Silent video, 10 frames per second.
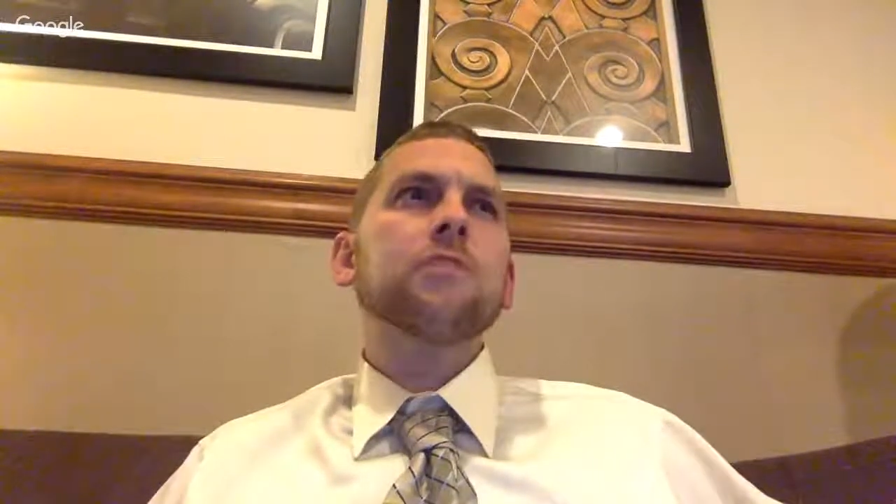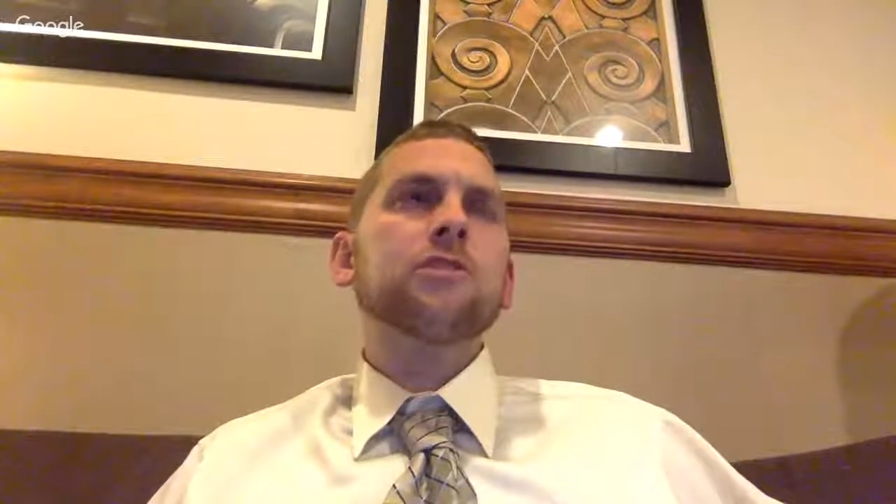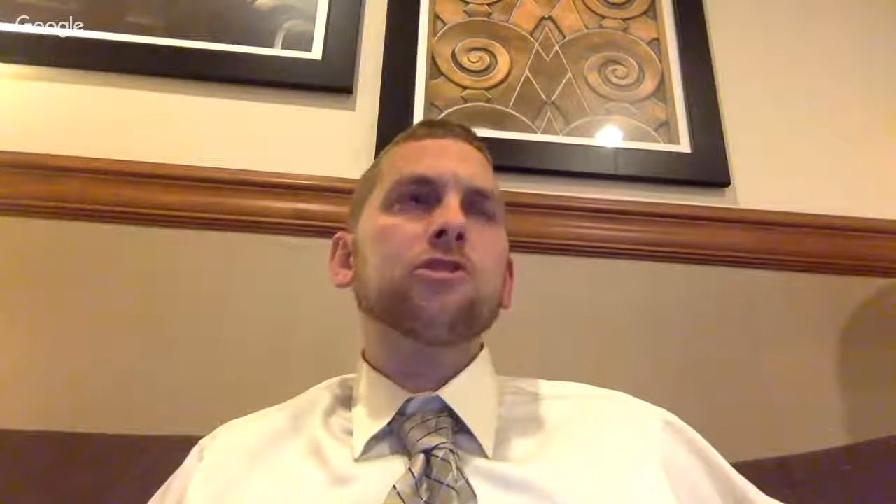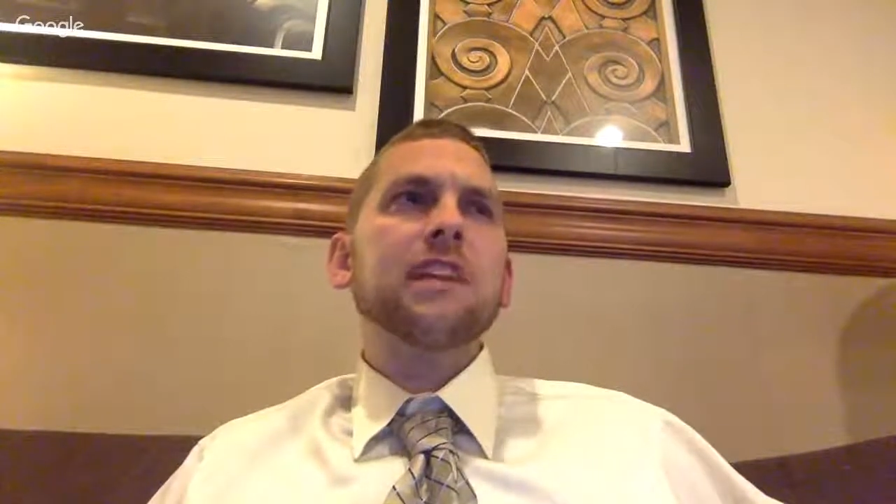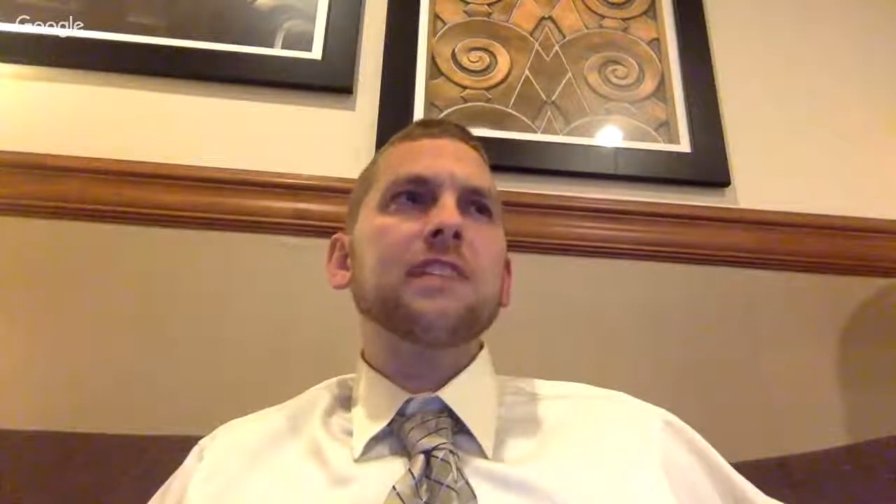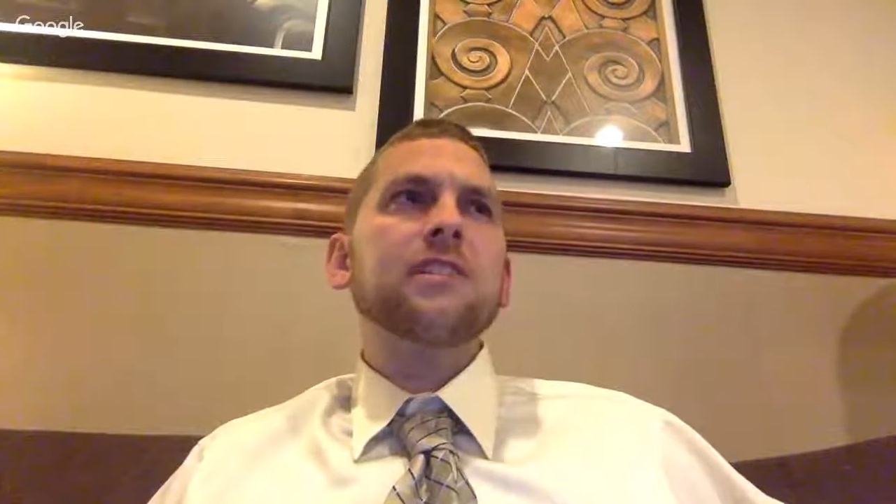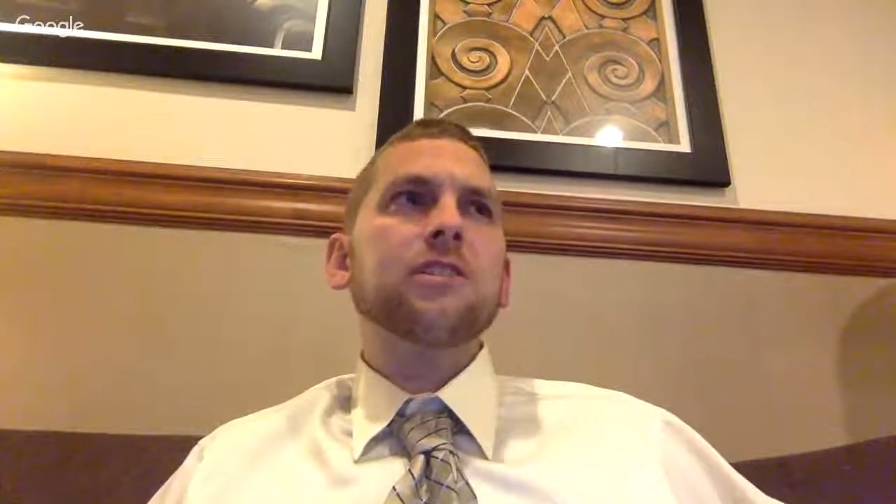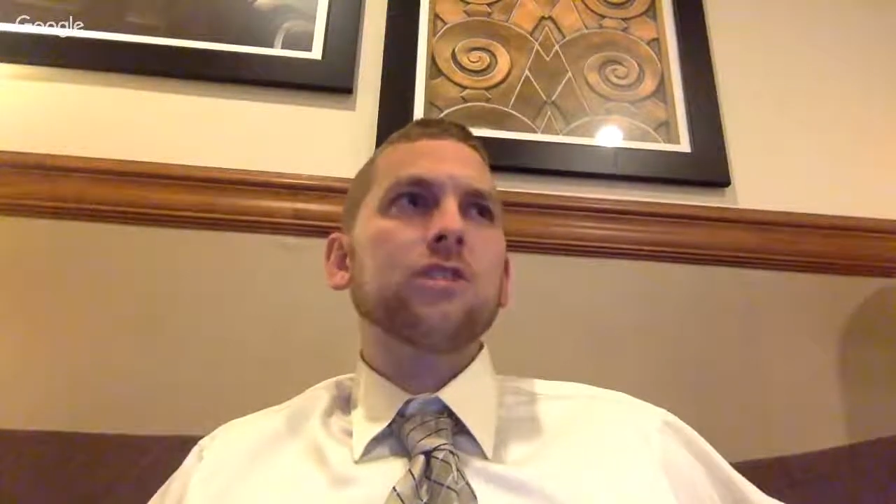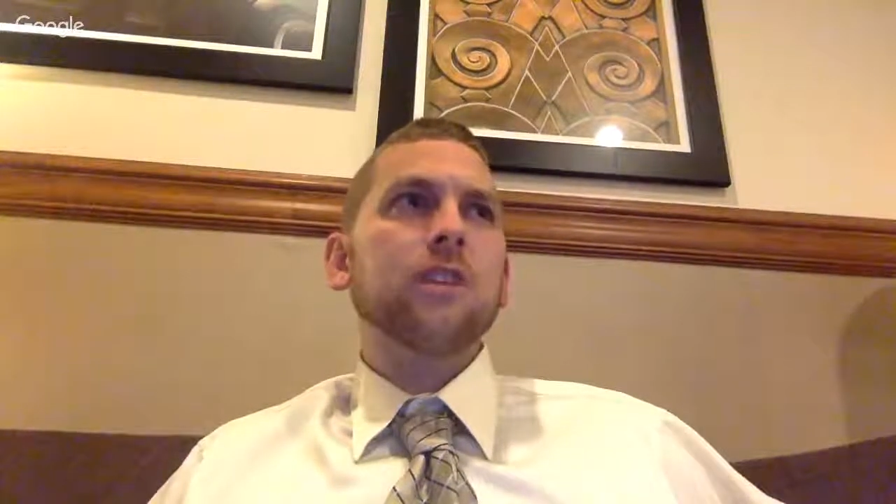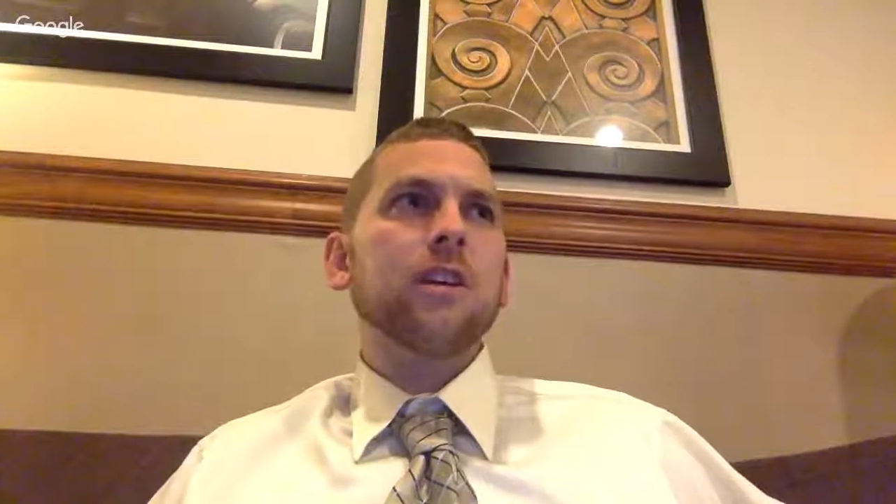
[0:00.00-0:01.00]
this
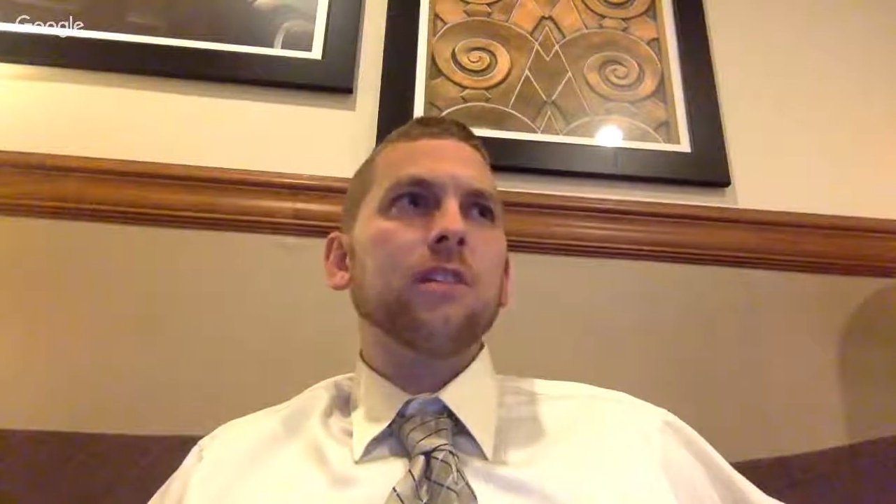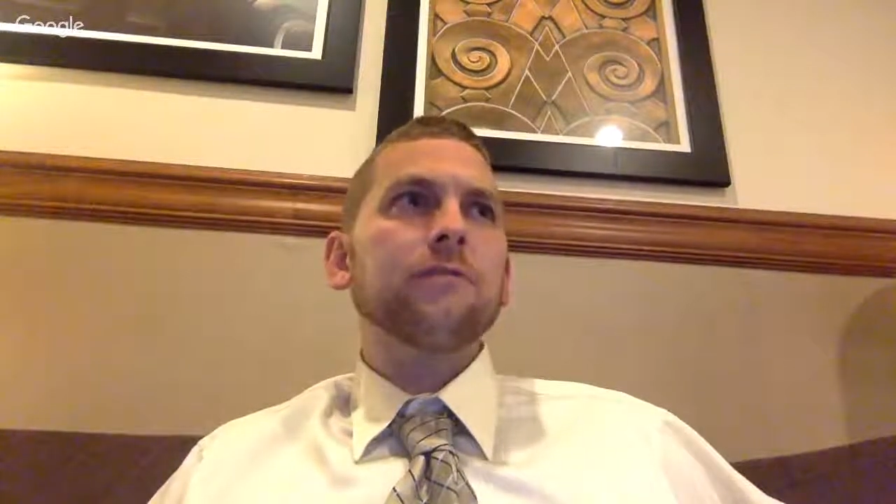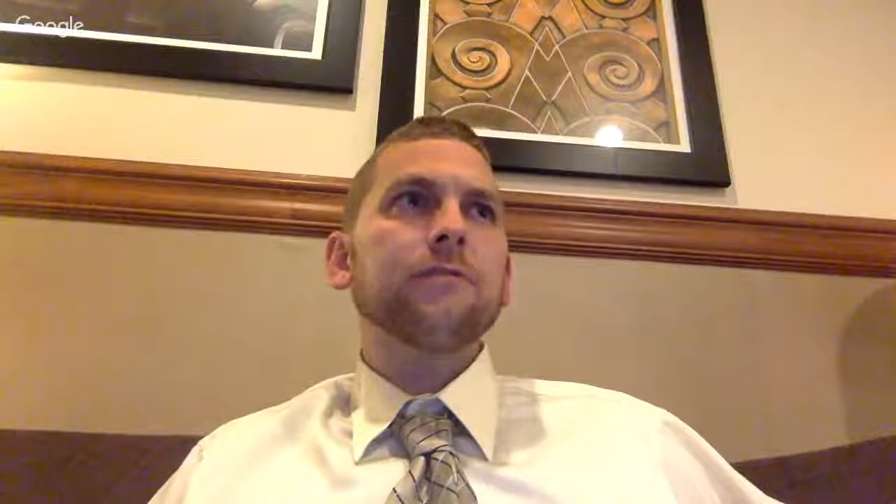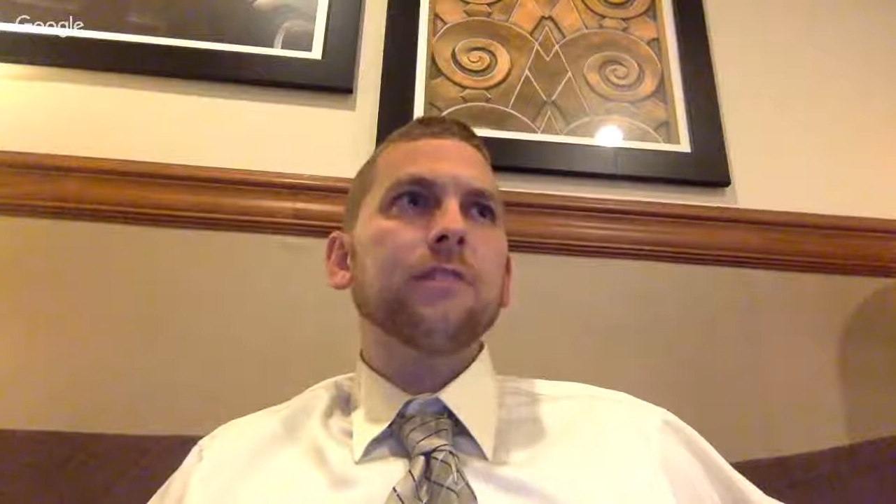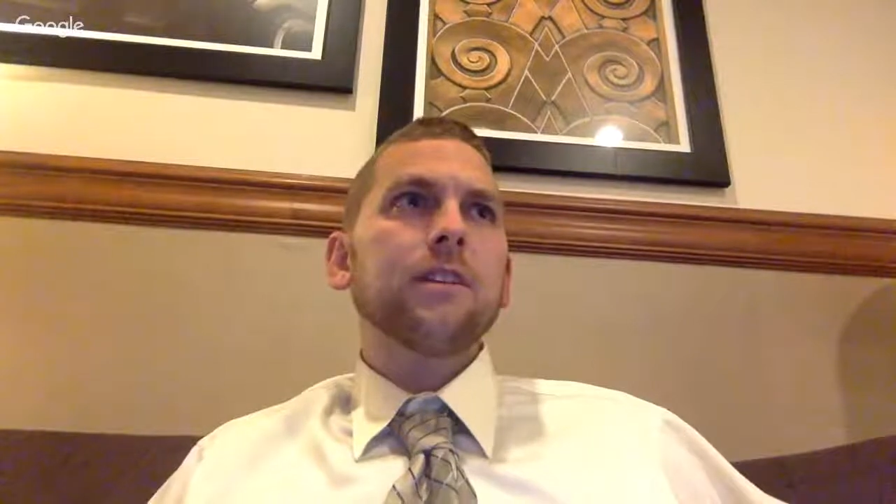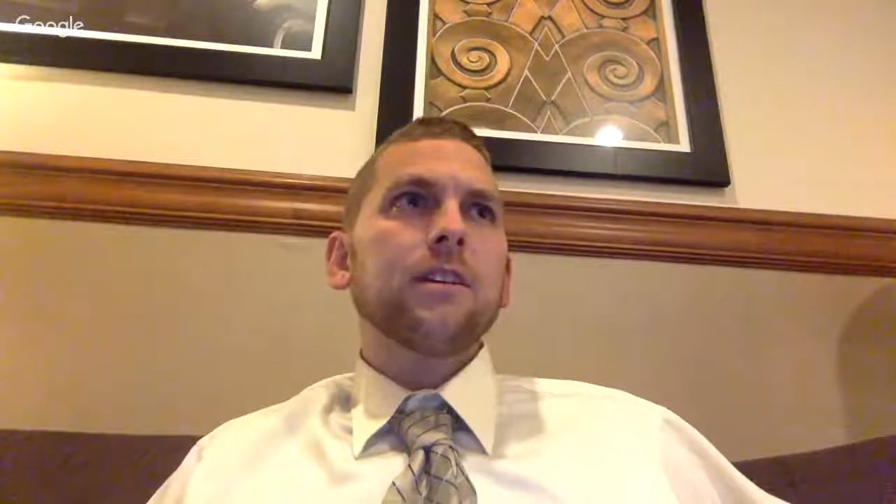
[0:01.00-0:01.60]
transition of